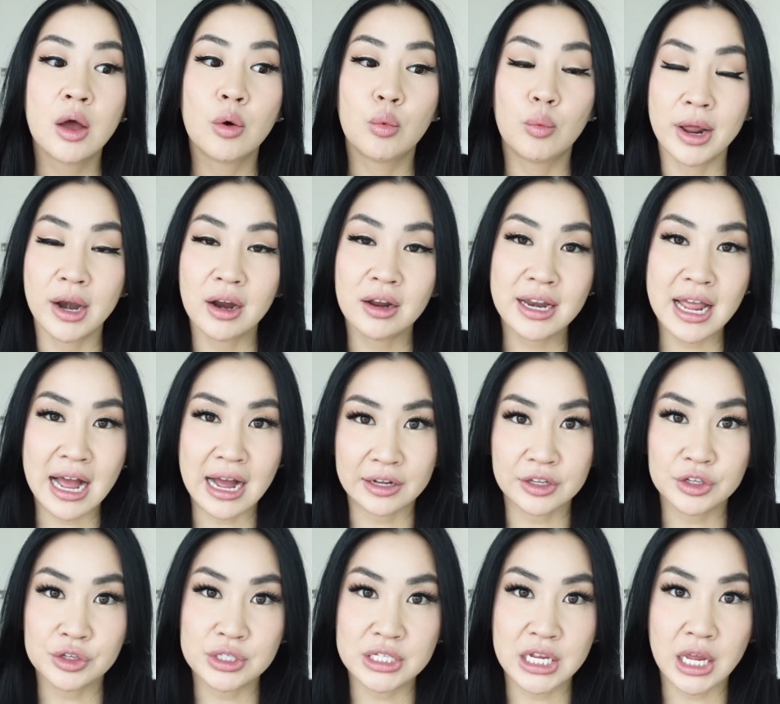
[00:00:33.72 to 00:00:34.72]
went on
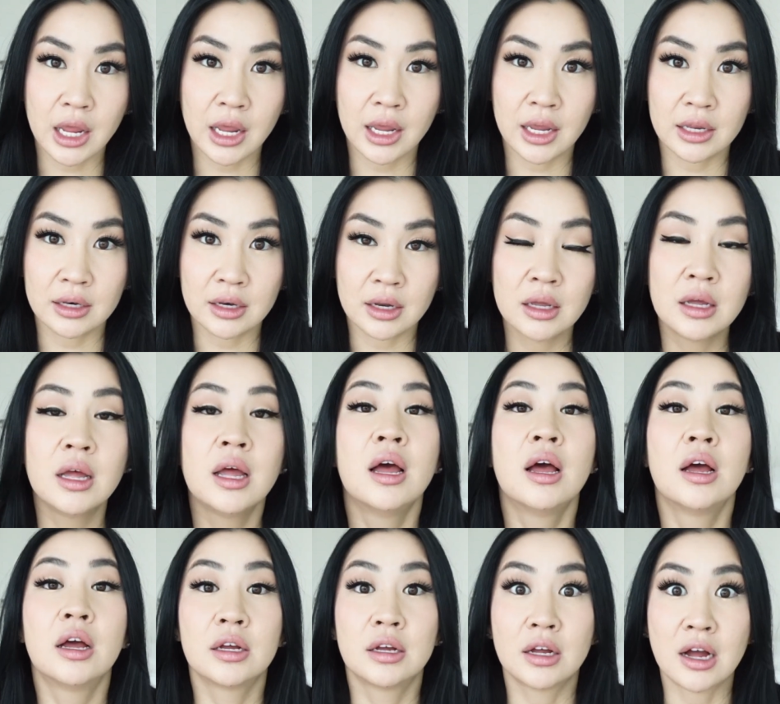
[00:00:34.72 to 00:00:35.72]
Accutane,
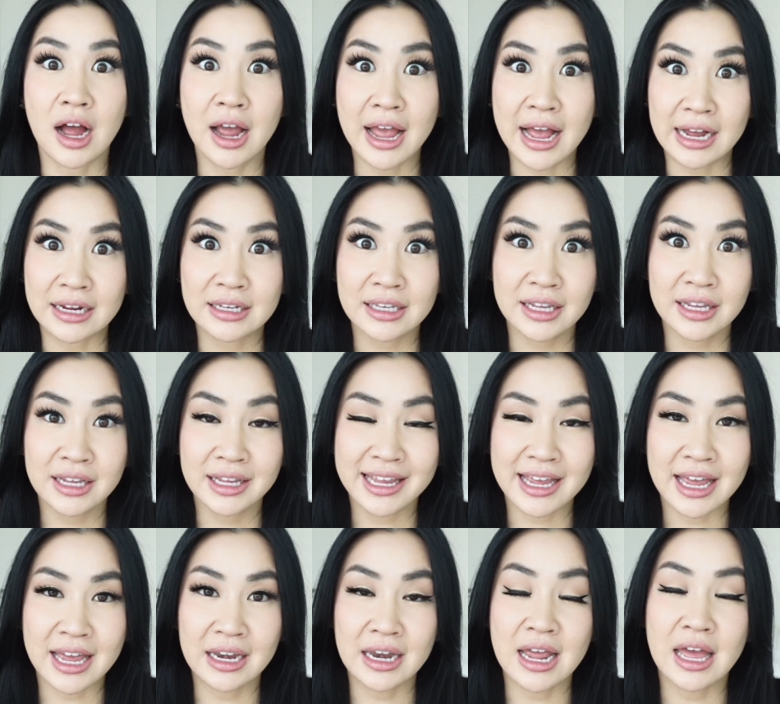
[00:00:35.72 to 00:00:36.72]
got acne
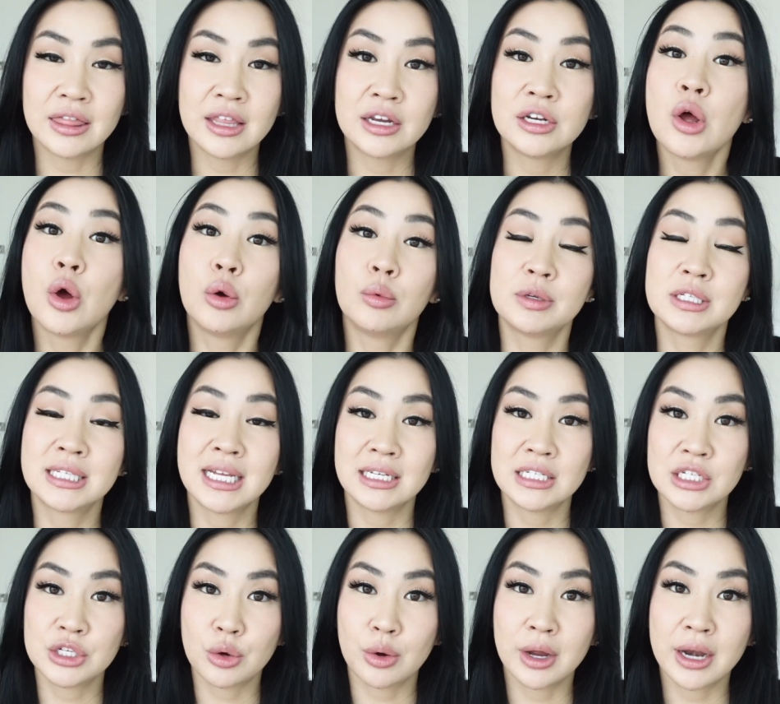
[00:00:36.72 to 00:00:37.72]
again, and then almost had
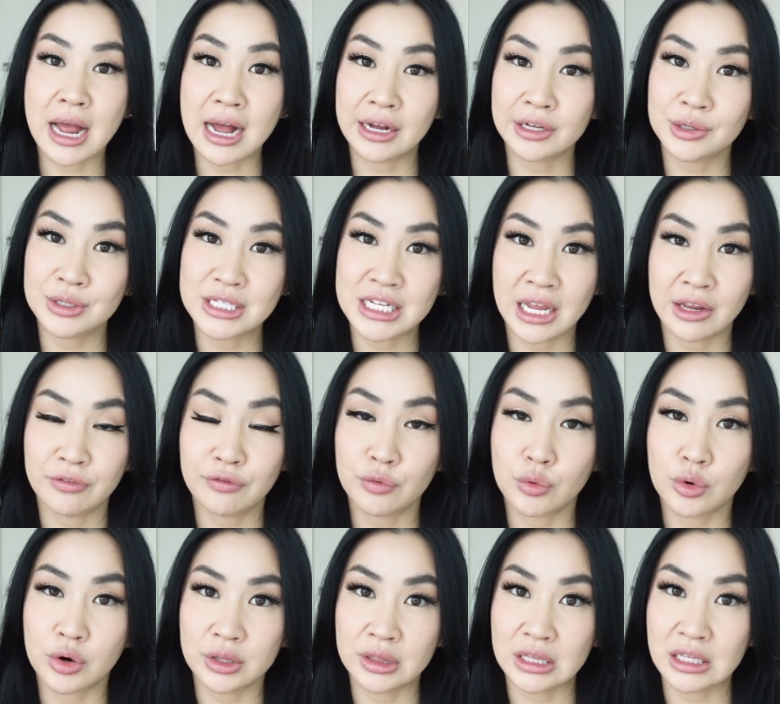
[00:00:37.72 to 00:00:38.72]
to go on Accutane
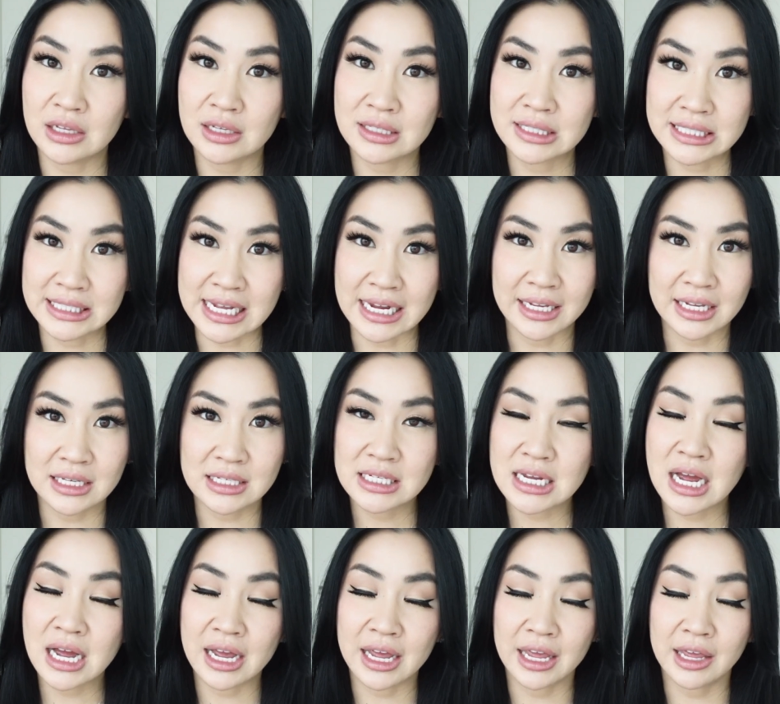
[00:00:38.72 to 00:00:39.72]
for the second
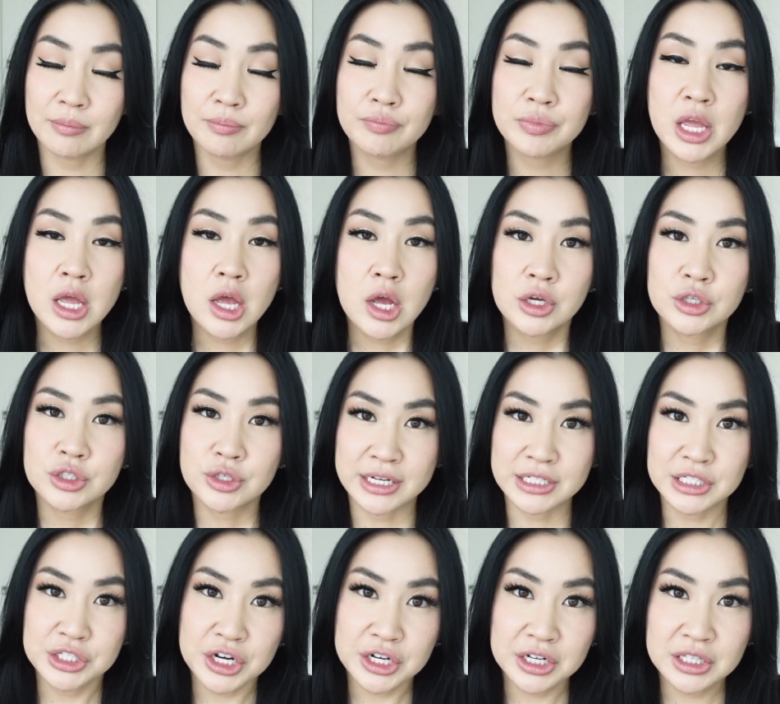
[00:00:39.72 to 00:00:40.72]
time. So I
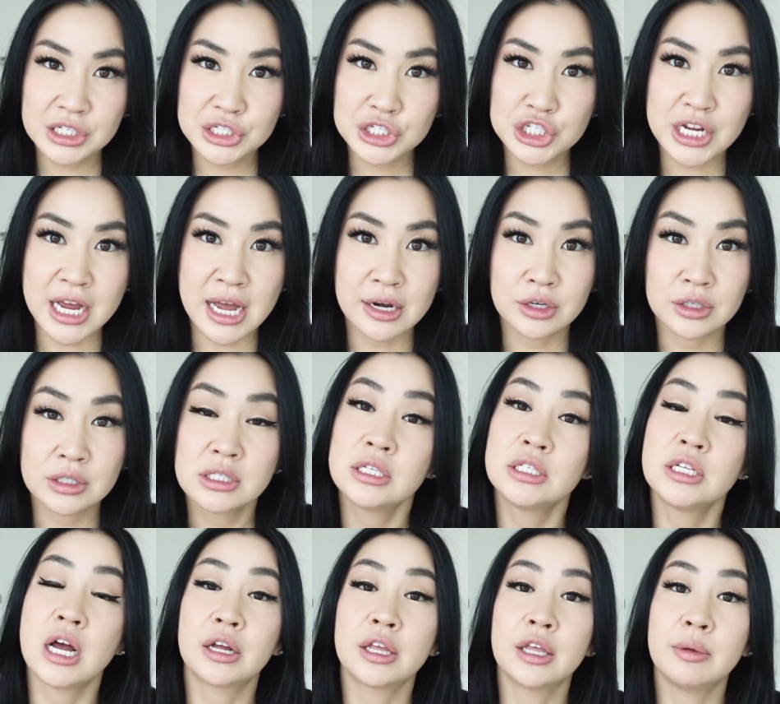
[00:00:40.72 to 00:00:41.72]
started this channel to
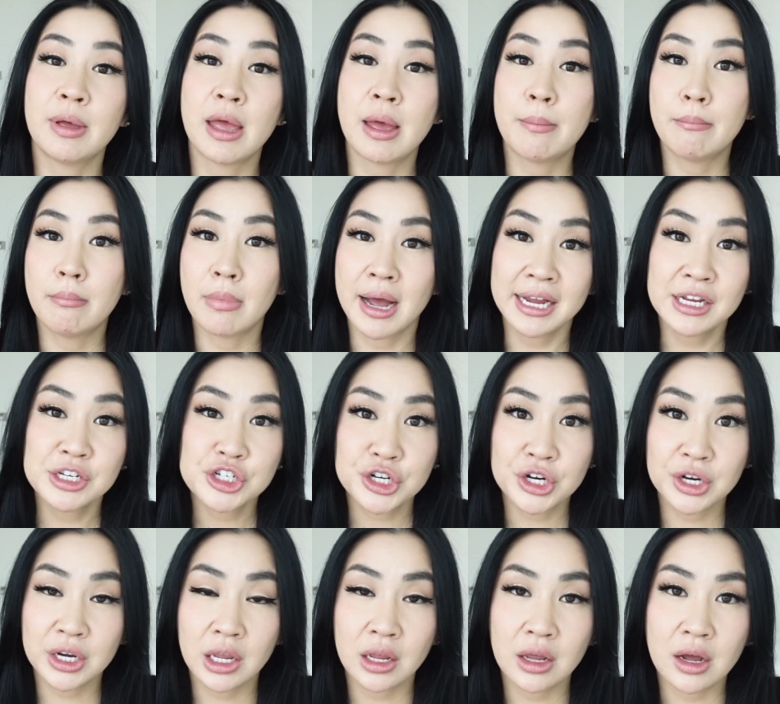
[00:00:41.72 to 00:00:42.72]
document my
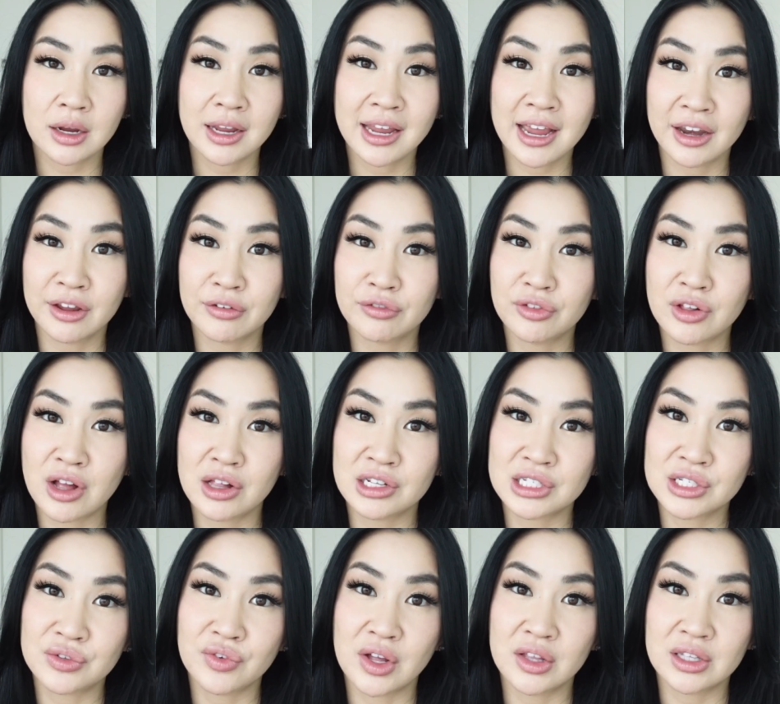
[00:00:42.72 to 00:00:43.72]
journey on getting
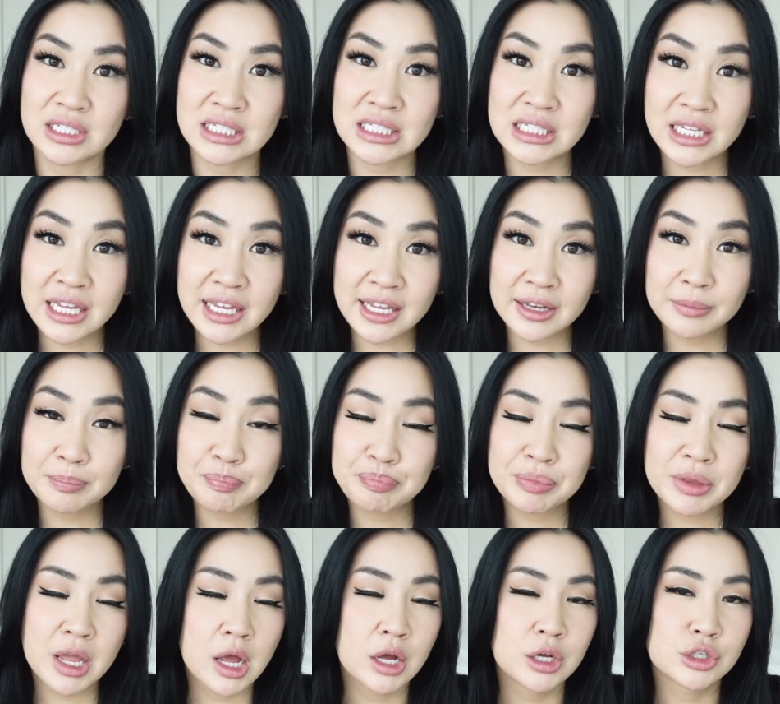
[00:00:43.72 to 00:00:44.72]
flawless skin.
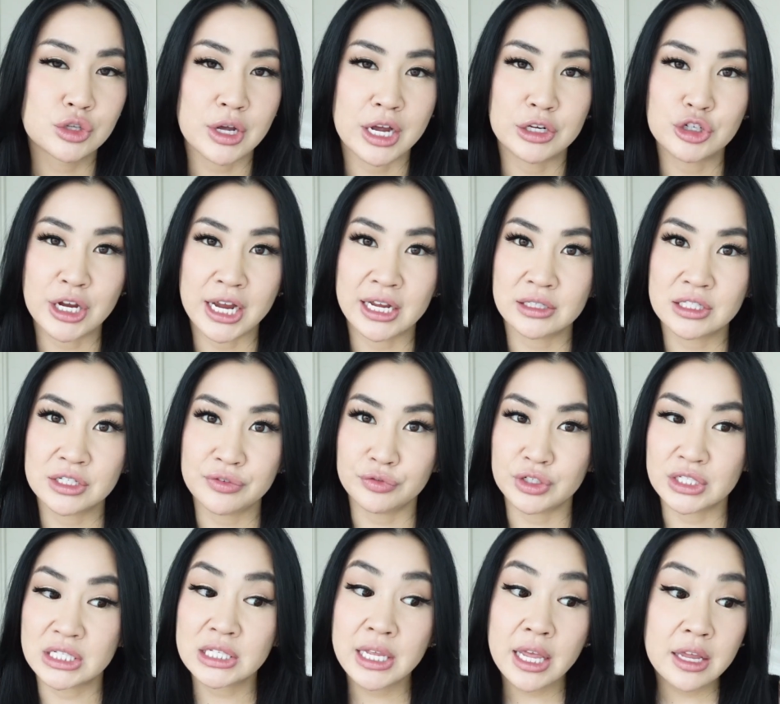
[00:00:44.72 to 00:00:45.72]
So I tried
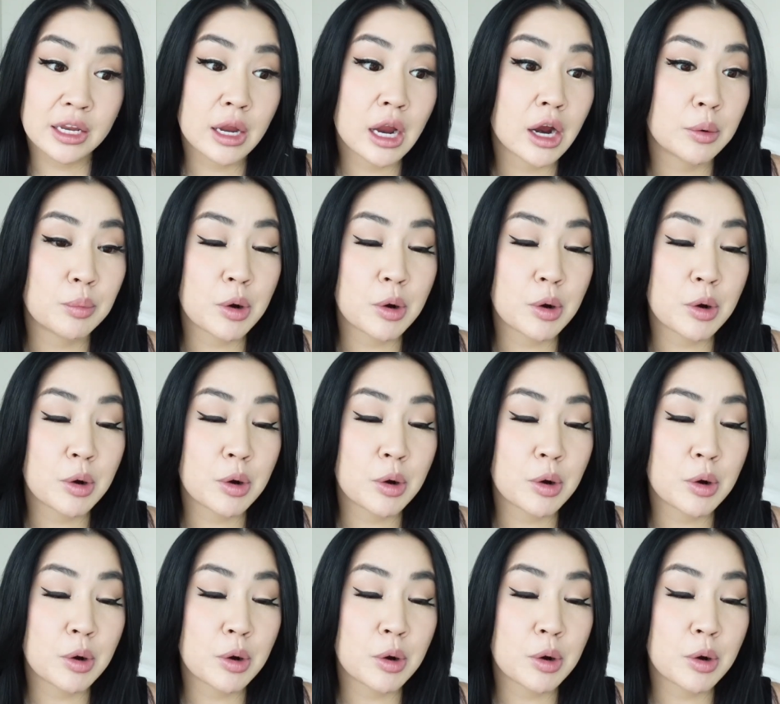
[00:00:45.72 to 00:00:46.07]
different skincare